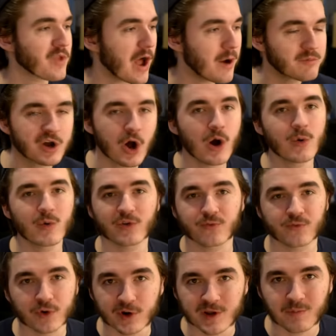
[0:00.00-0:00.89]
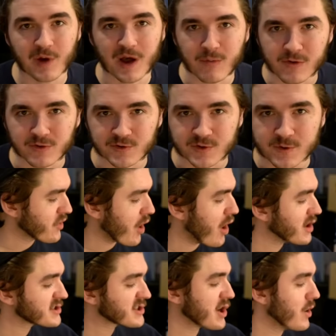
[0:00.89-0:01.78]
I'm going with Fruity Pebbles.
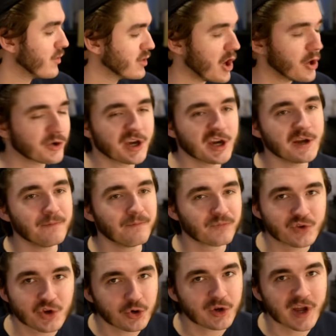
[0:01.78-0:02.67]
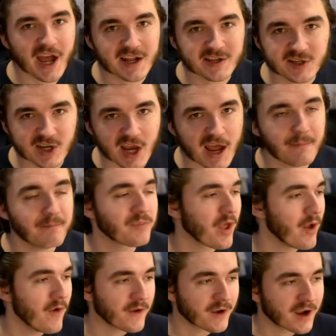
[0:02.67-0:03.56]
Also, low-key, Toucan Sam,
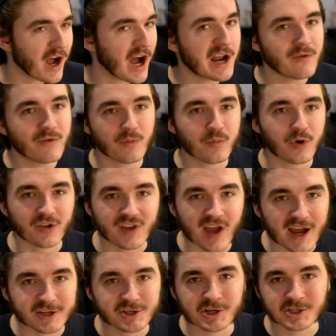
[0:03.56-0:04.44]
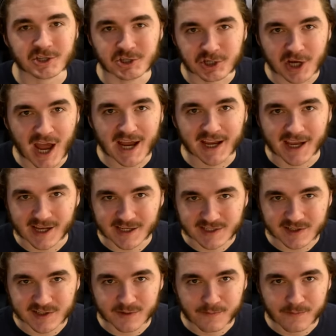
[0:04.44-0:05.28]
kind of a pretentious jackass.